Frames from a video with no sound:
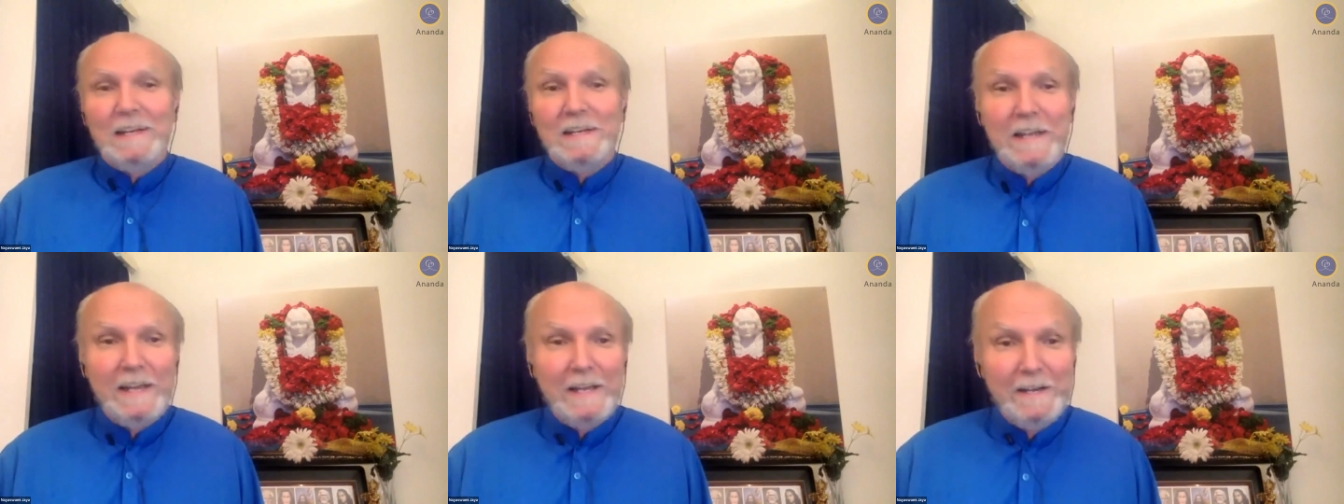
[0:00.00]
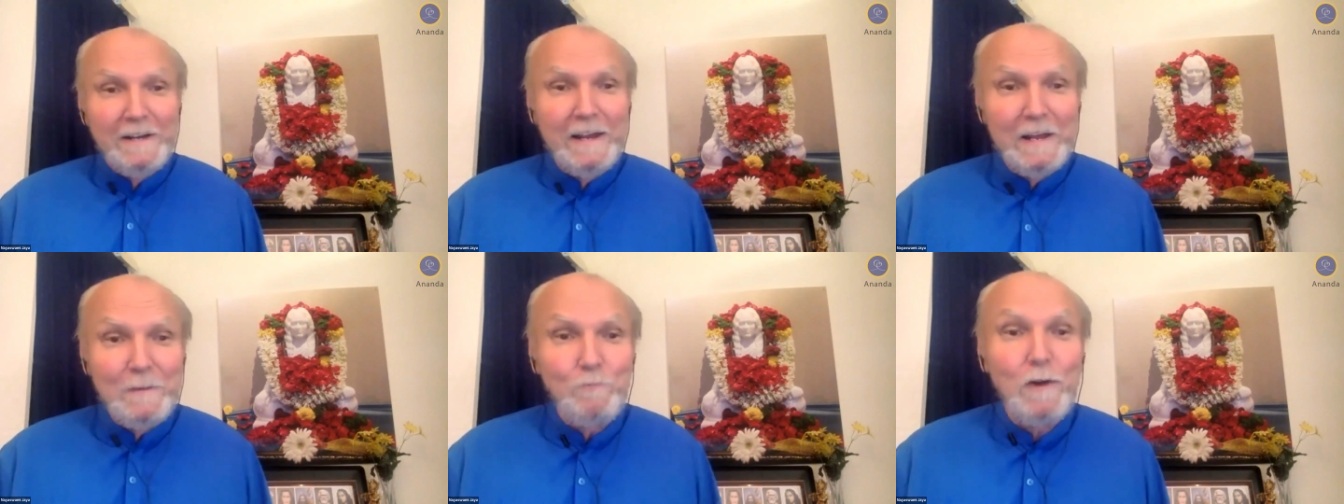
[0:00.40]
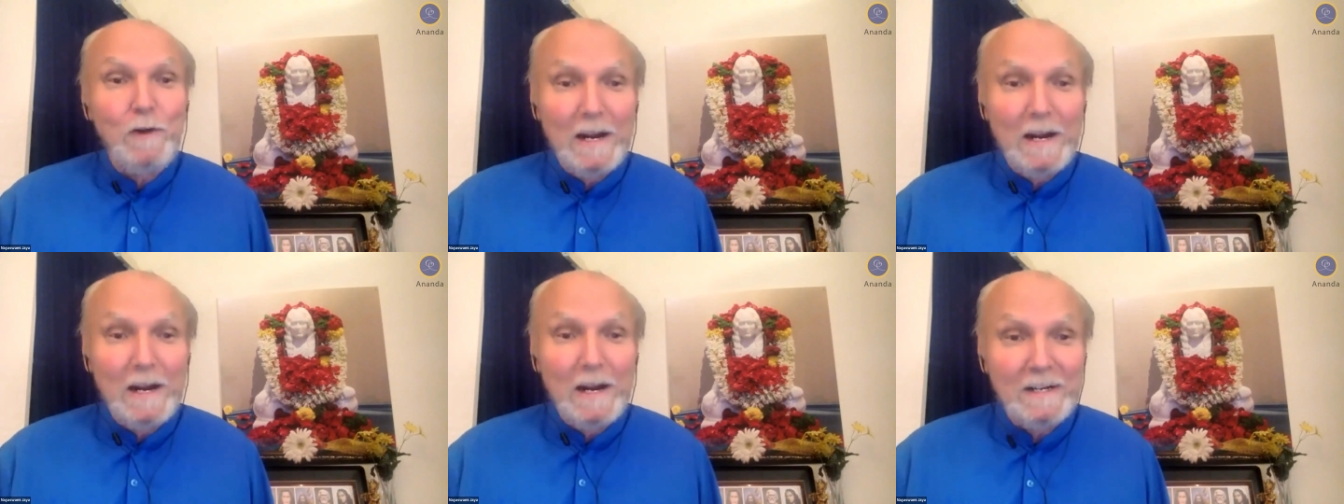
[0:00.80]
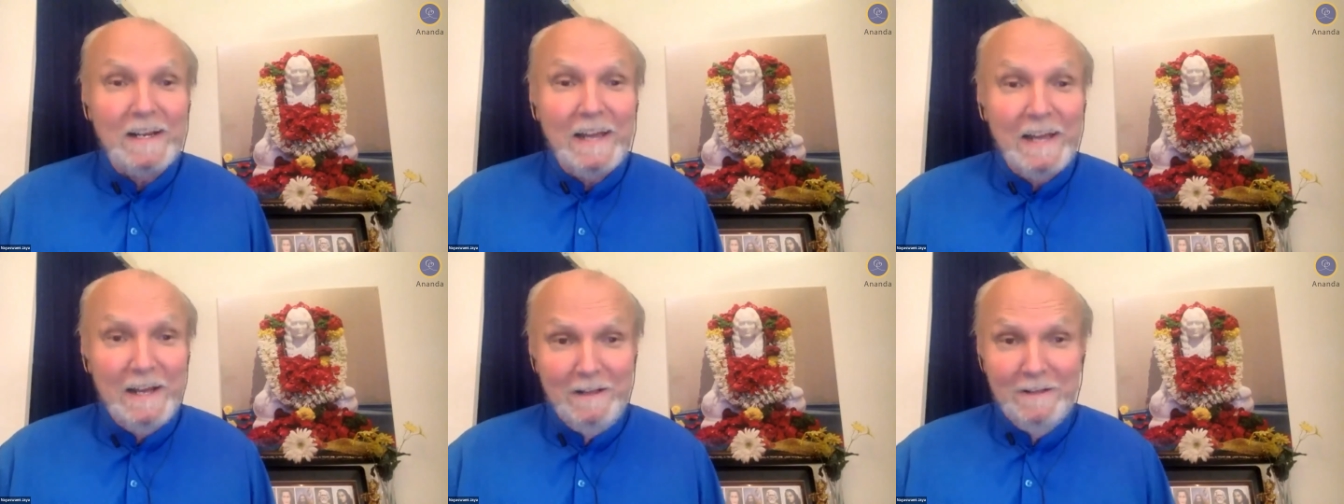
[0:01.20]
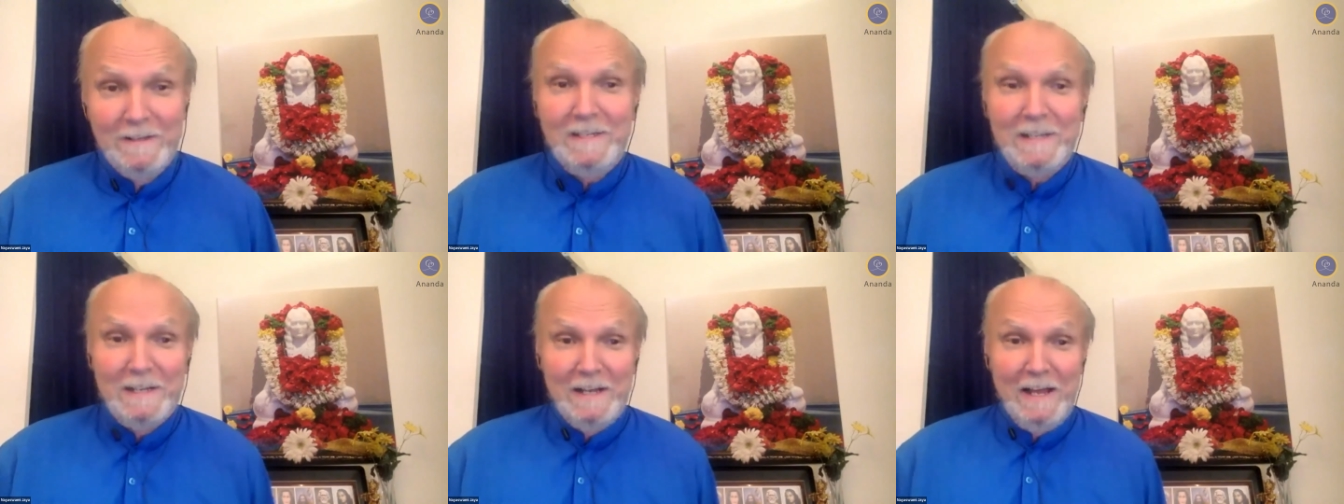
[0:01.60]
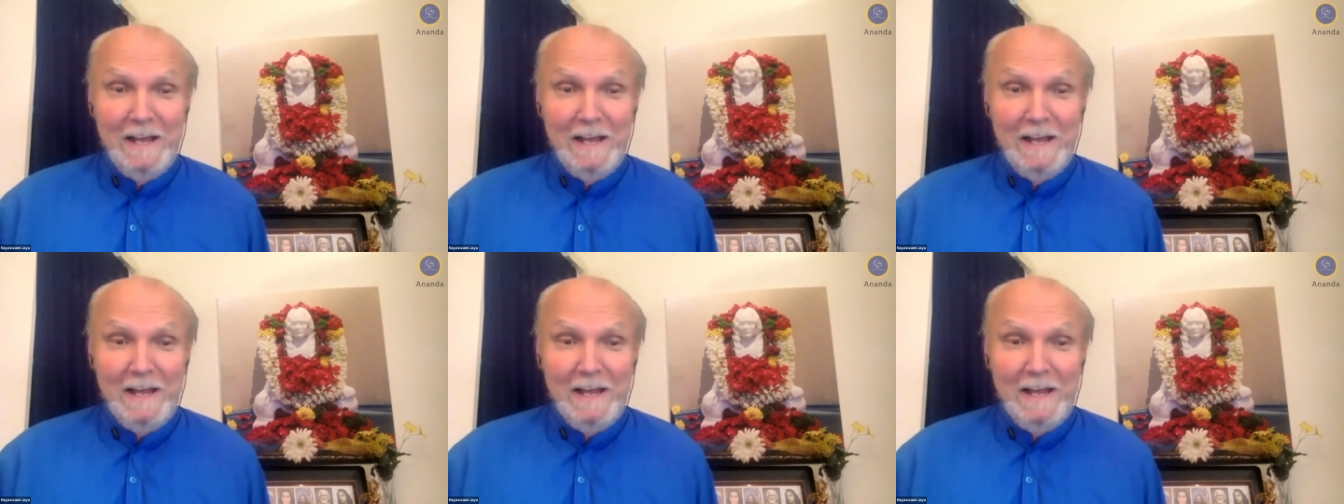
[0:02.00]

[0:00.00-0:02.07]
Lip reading: day-to-day practicality.